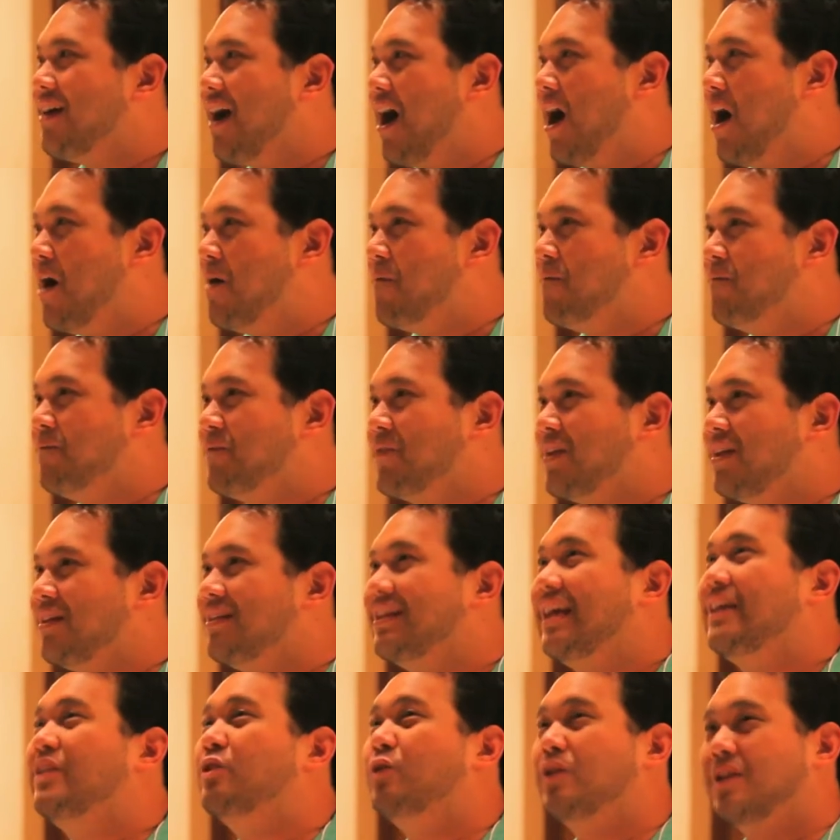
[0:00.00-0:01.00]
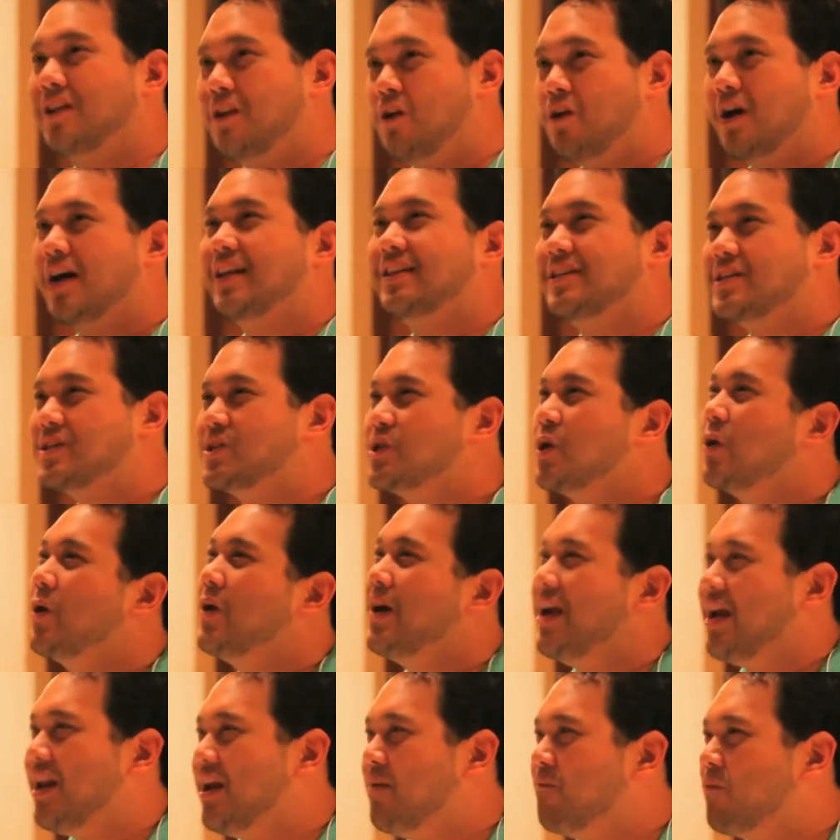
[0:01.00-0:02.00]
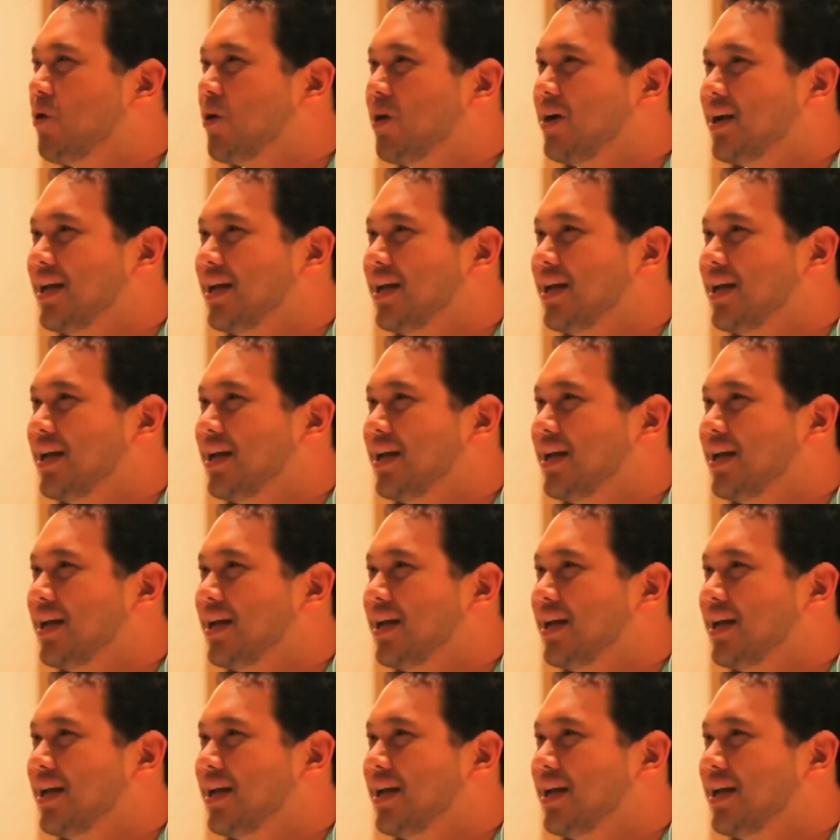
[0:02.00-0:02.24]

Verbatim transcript: um, they don't look at the story anymore.